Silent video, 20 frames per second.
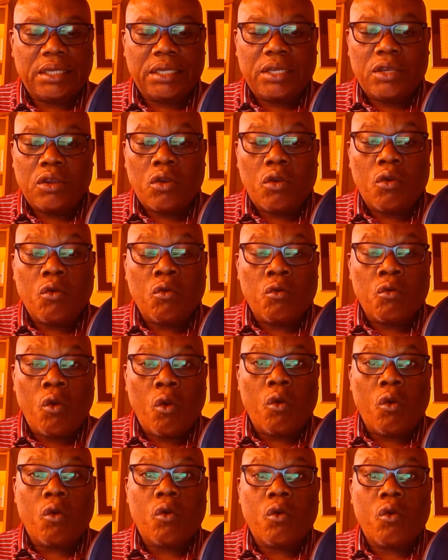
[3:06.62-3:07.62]
Roe
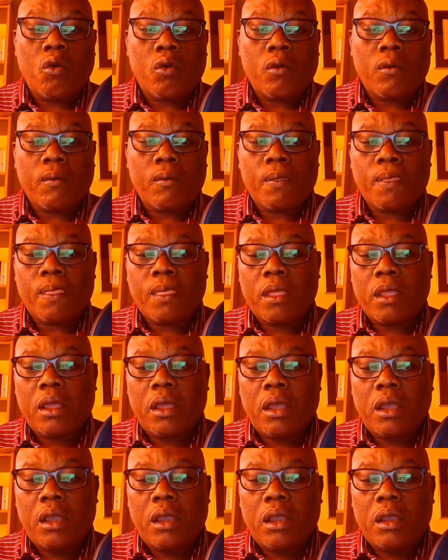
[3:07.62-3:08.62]

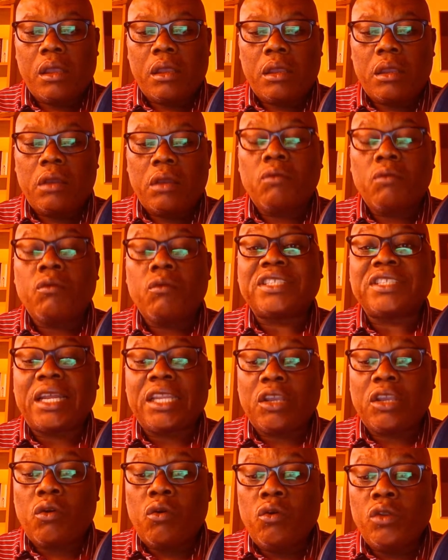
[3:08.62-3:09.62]
was on a
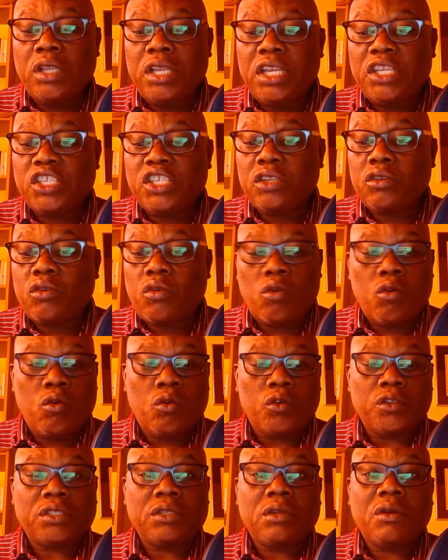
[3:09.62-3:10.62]
collision course
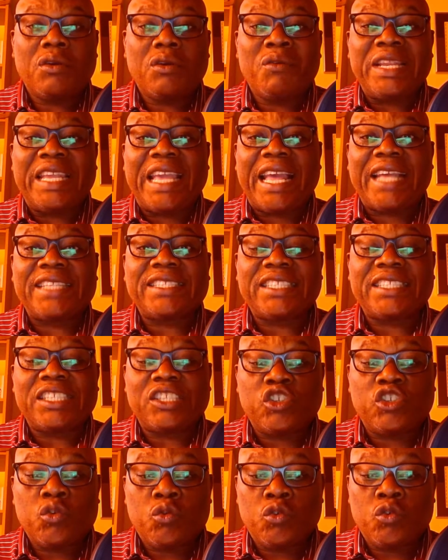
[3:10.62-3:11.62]
with the
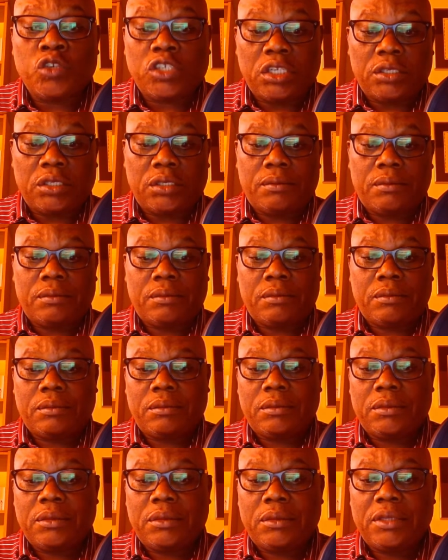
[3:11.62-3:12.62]
Constitution
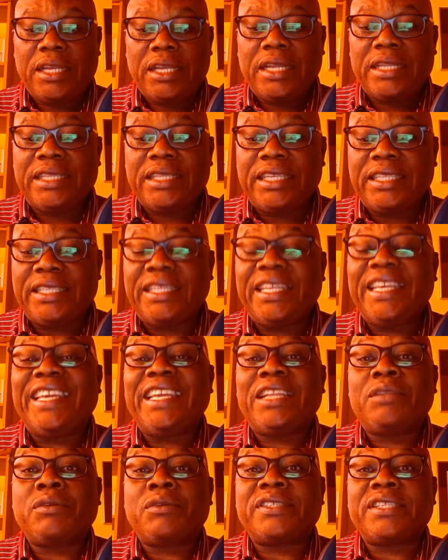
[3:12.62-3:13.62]
the day it was
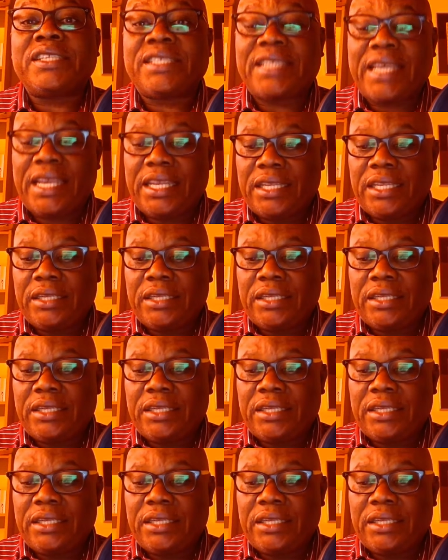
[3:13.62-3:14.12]
decided.